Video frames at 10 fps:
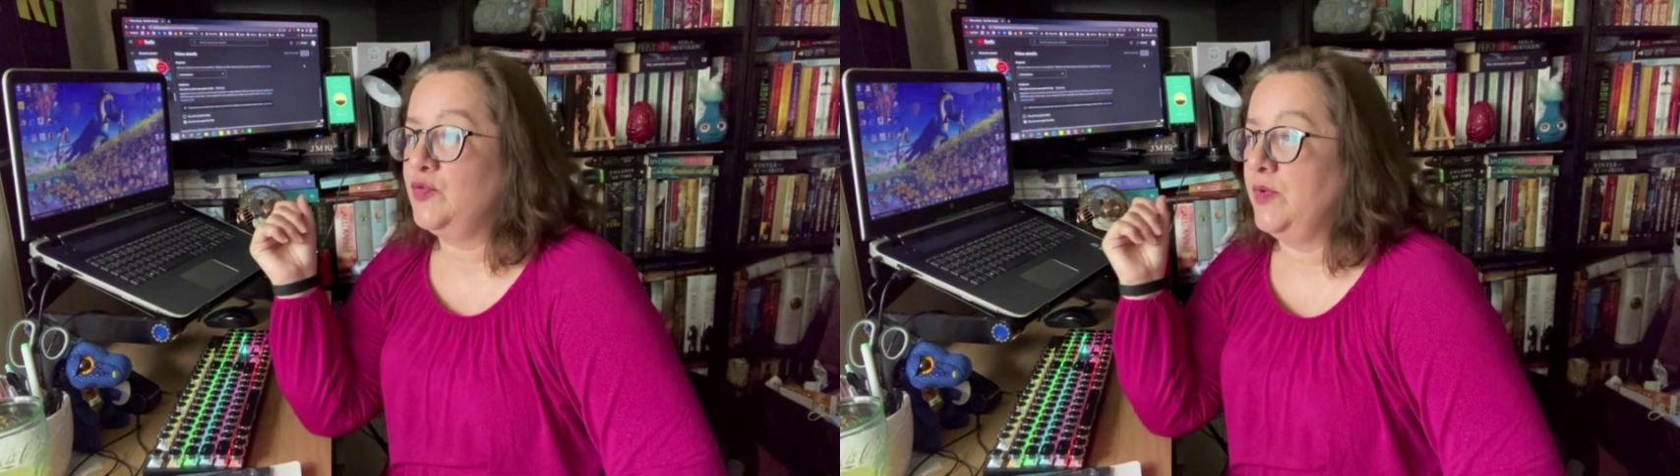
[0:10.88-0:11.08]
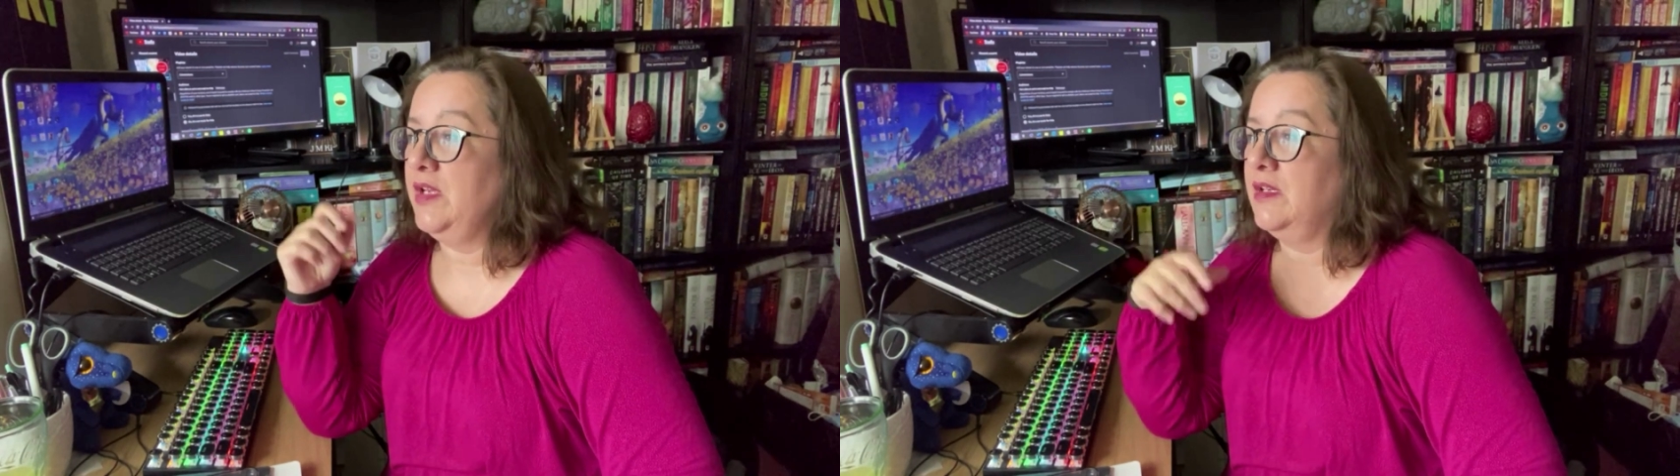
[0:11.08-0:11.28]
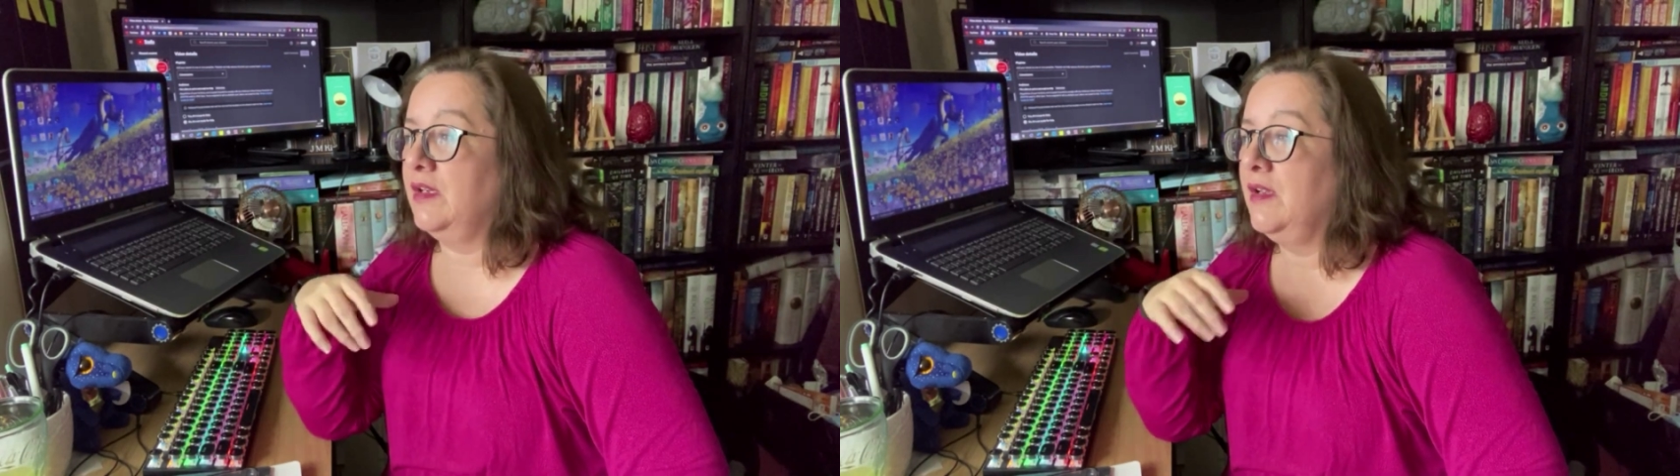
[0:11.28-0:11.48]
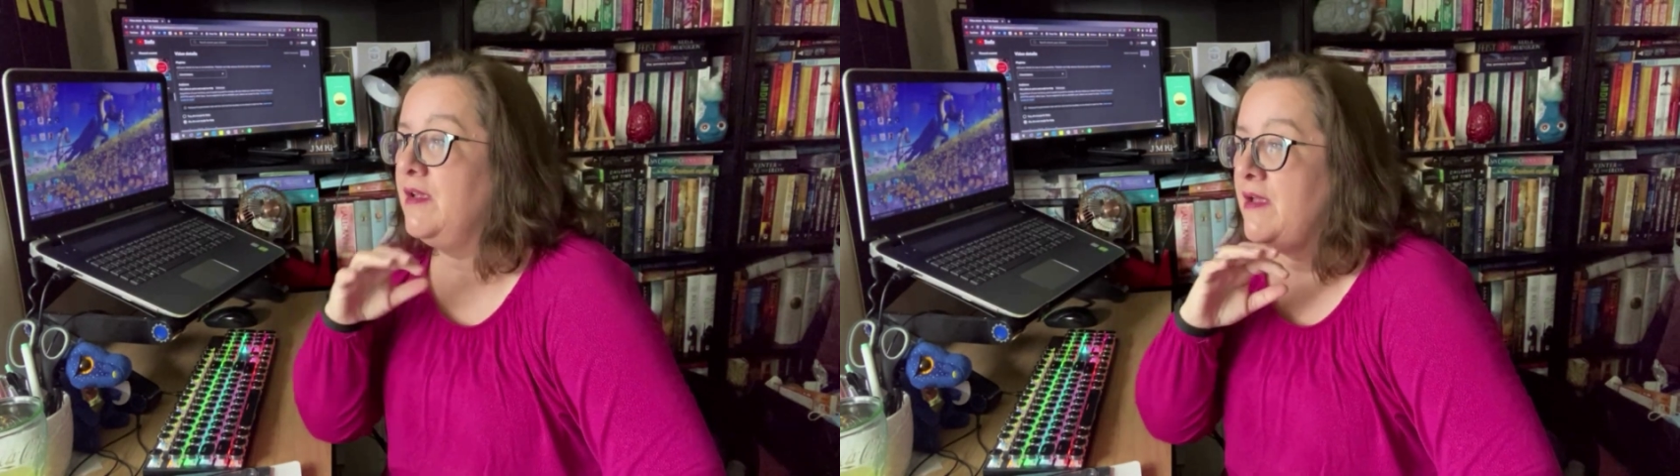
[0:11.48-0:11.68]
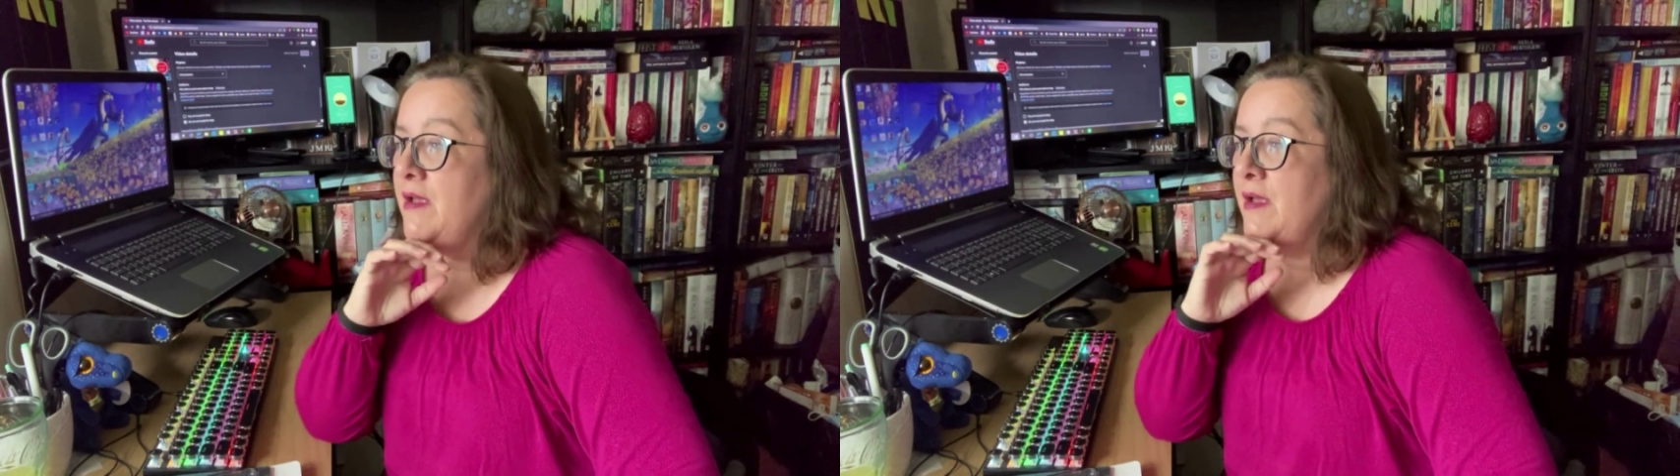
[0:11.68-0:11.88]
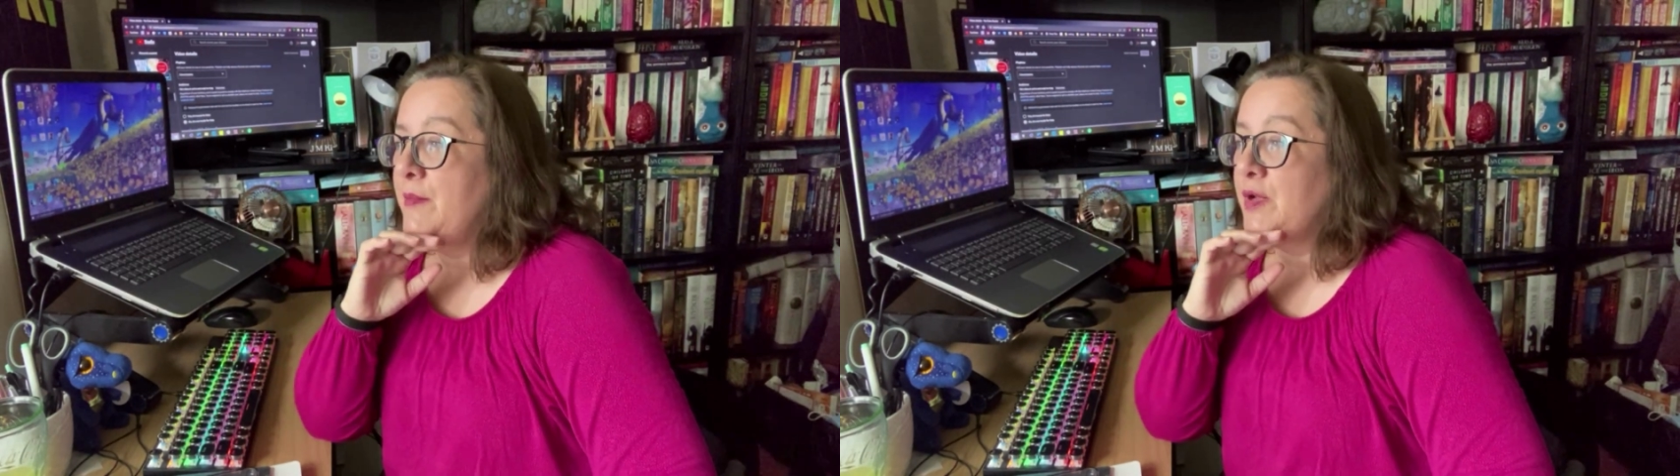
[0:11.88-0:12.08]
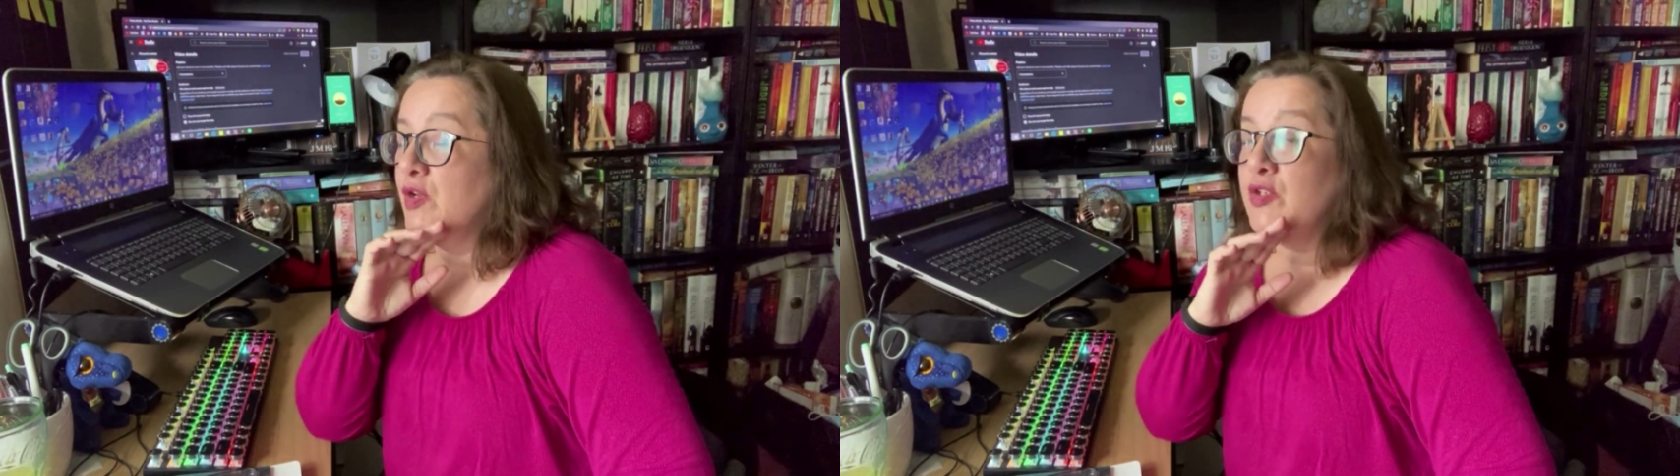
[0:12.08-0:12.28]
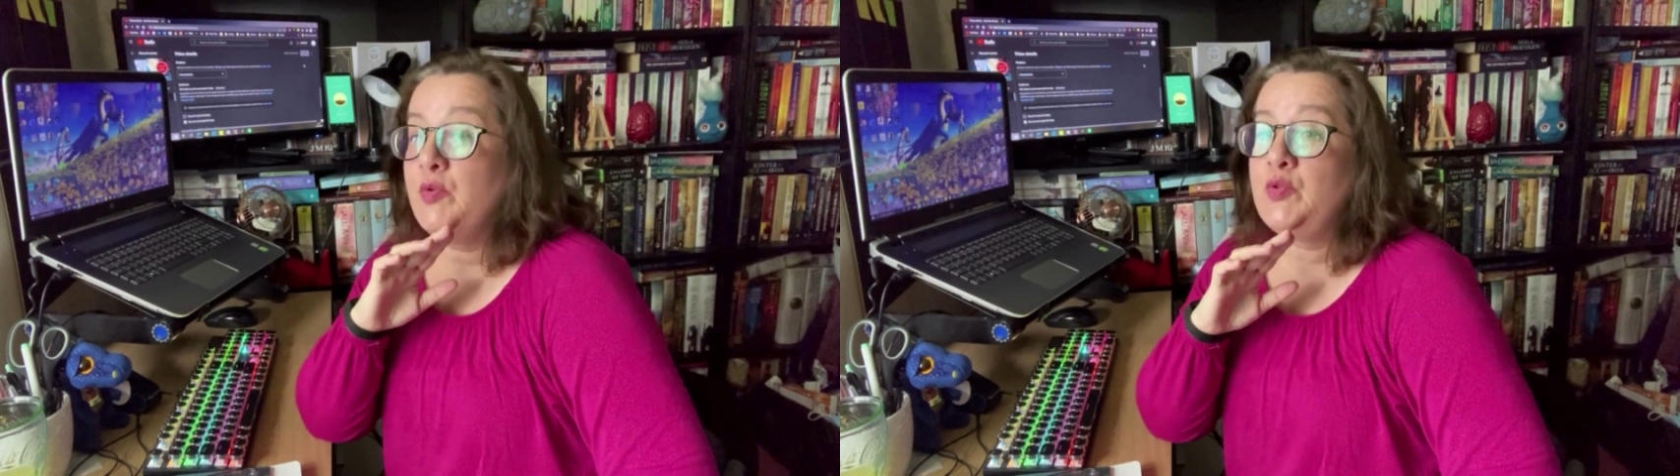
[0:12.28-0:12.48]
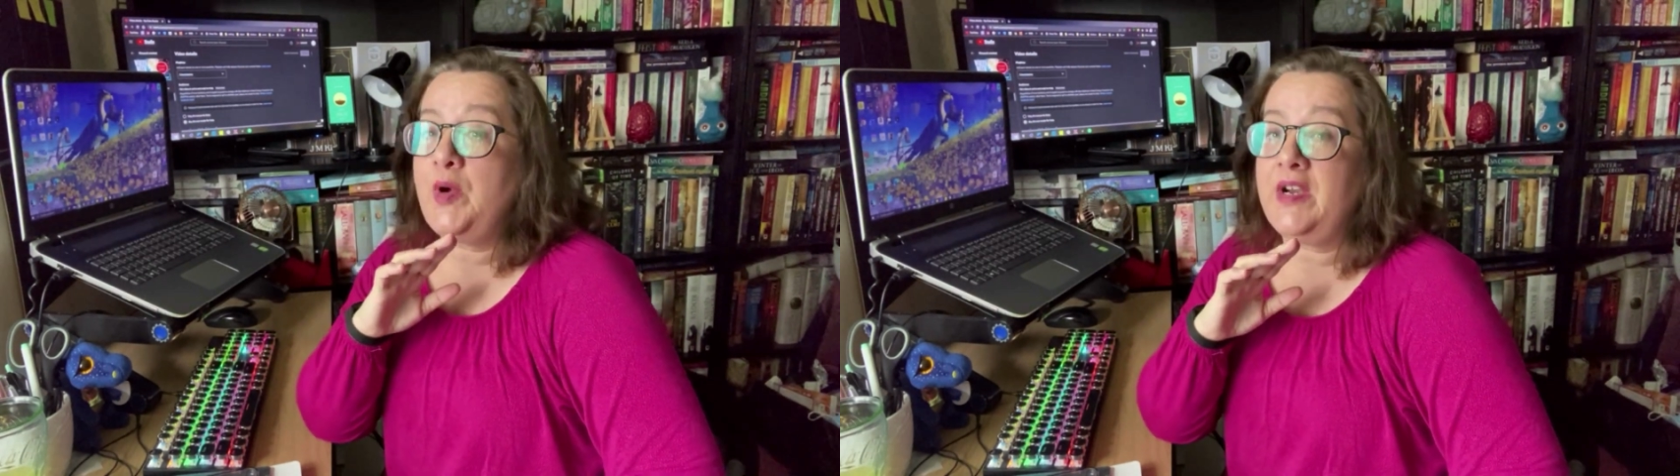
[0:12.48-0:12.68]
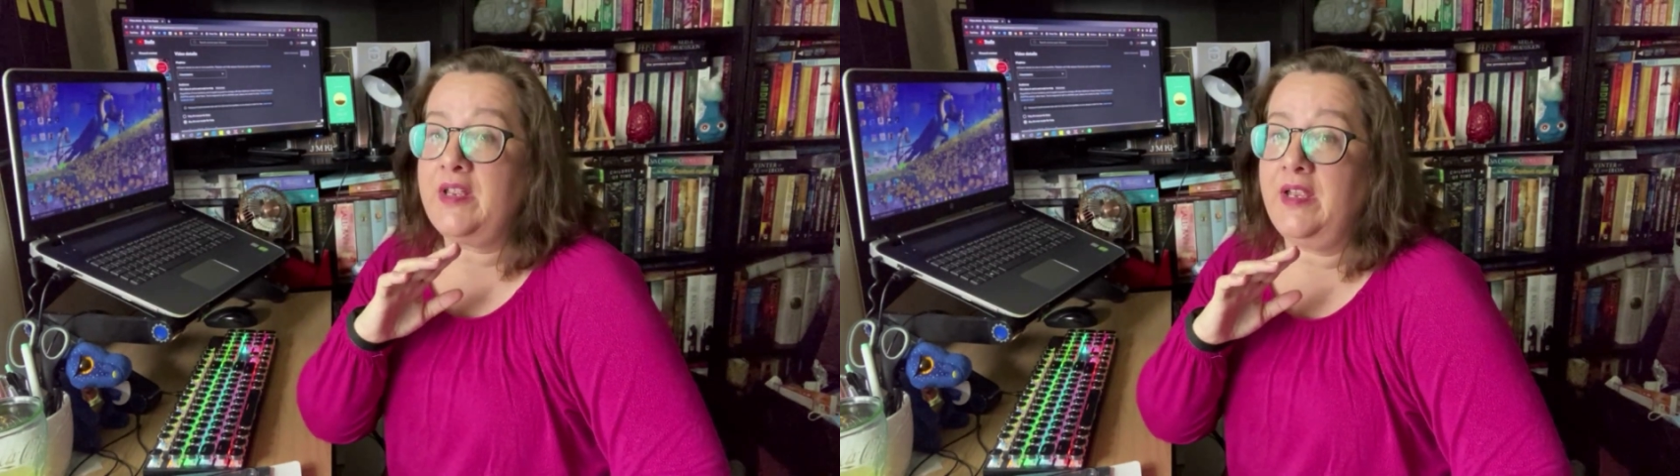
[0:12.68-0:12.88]
week because I was
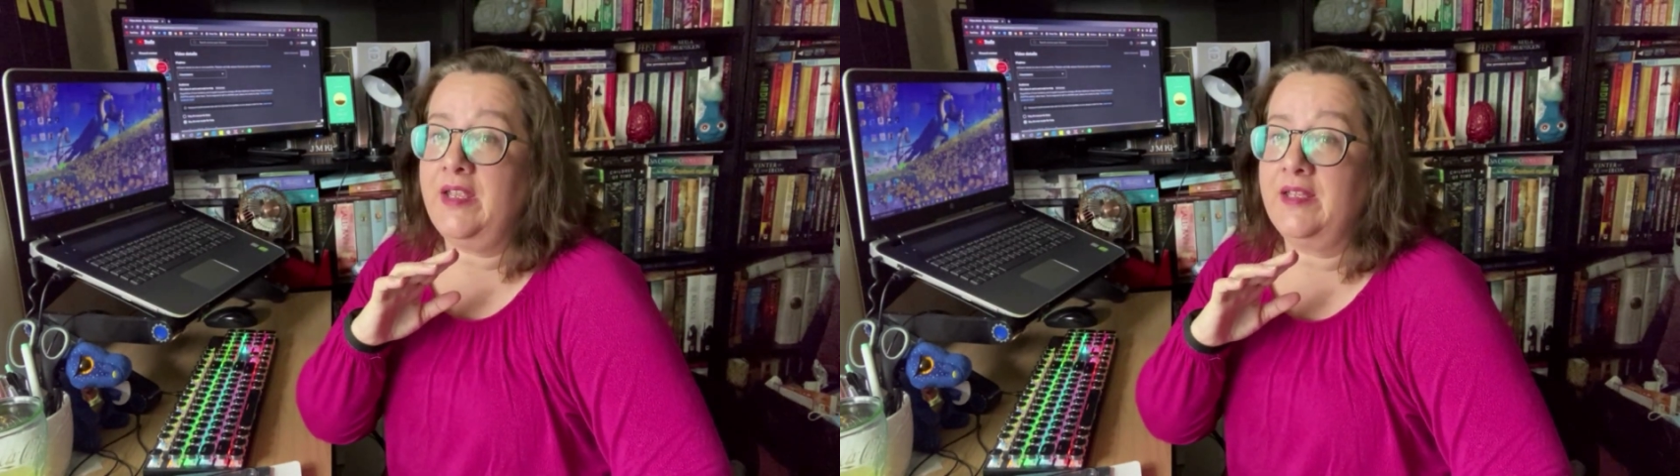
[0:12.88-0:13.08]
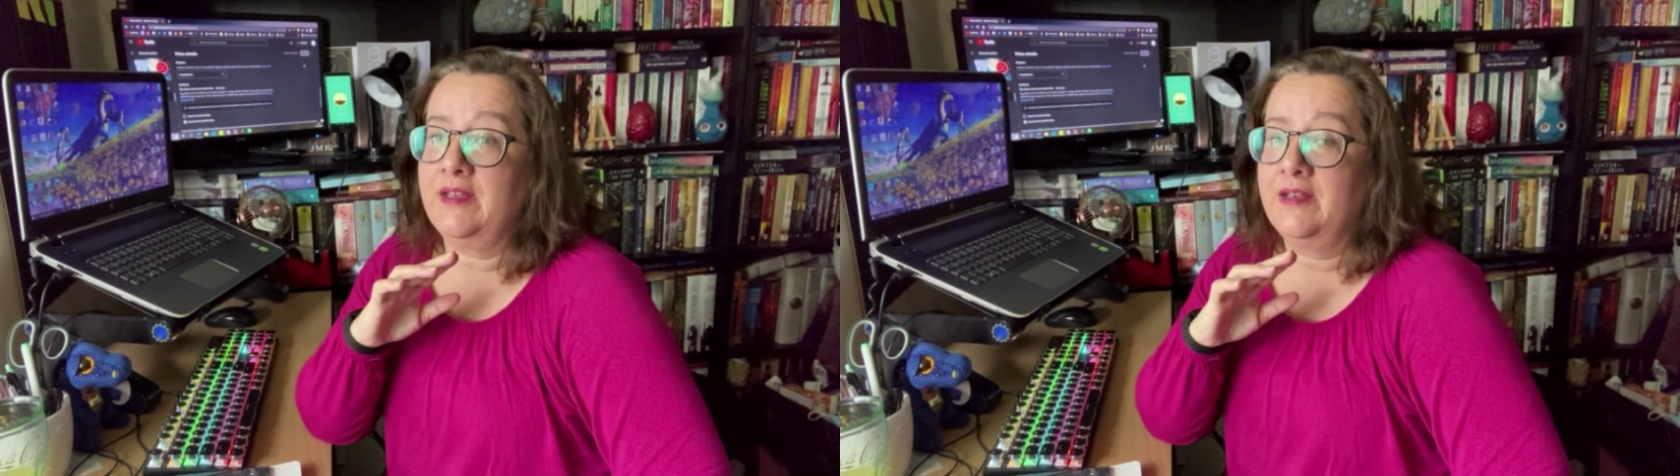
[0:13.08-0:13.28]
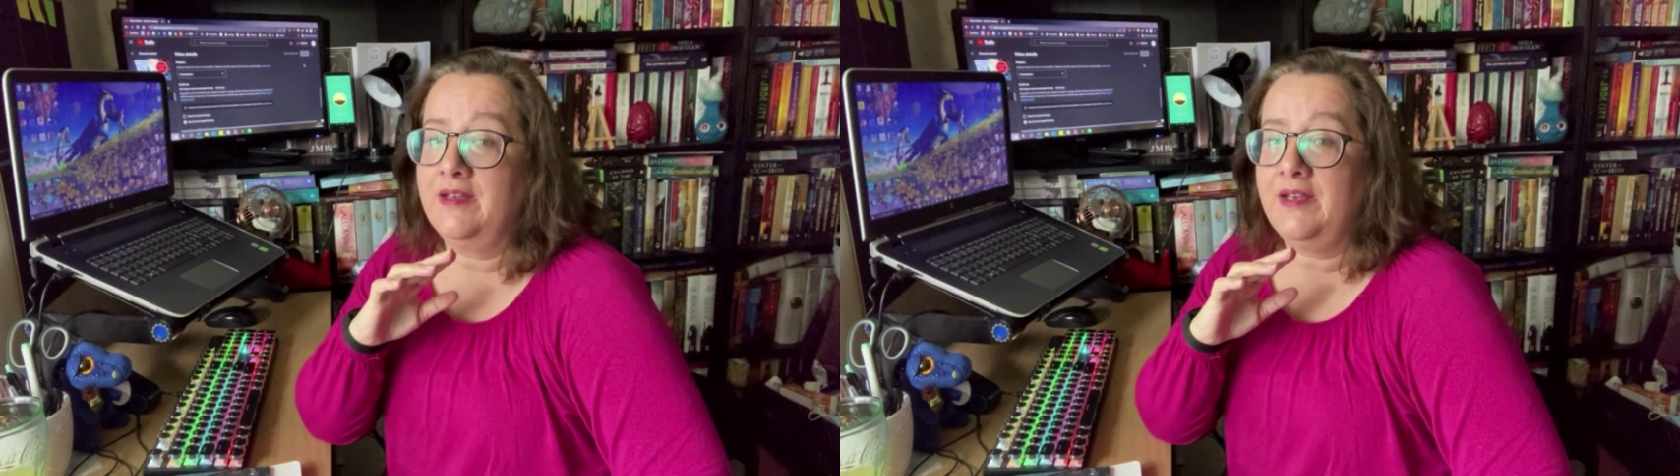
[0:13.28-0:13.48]
working.